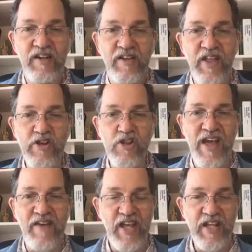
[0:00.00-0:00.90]
than just
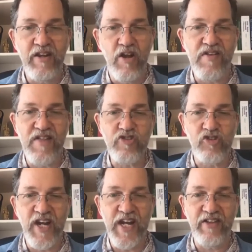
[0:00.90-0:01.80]
having
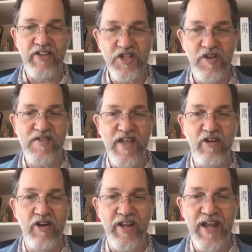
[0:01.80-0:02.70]
central heating that turns that
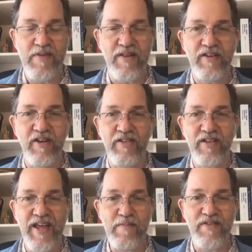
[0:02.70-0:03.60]
on and keeps
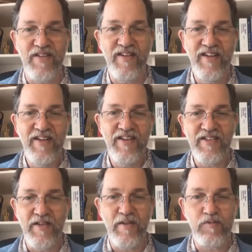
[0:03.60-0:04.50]
the
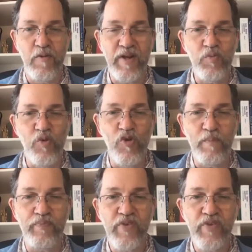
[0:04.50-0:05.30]
property warm.